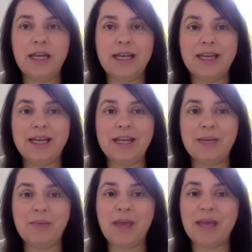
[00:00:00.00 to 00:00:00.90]

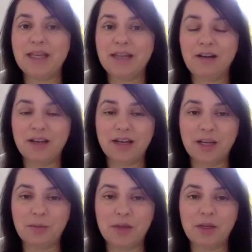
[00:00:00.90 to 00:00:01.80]
adding
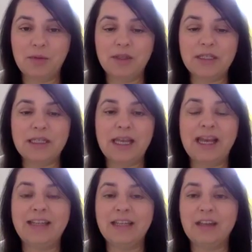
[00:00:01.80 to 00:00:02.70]
online payment,
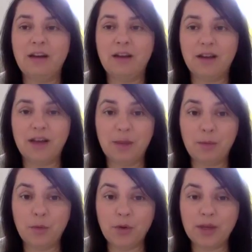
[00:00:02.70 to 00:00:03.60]
adding online
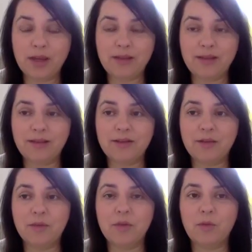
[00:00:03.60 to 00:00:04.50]
booking
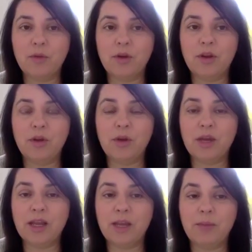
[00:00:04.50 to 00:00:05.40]
systems where you can
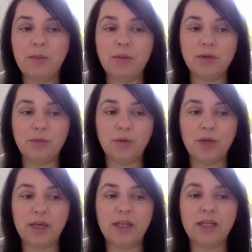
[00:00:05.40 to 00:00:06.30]
get people to
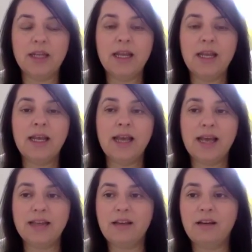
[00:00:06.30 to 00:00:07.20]
book in,
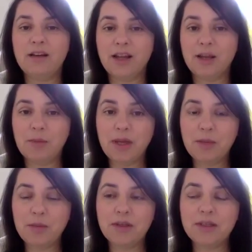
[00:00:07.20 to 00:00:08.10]
adding online
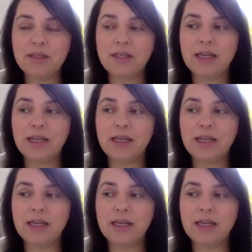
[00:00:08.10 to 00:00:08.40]
payment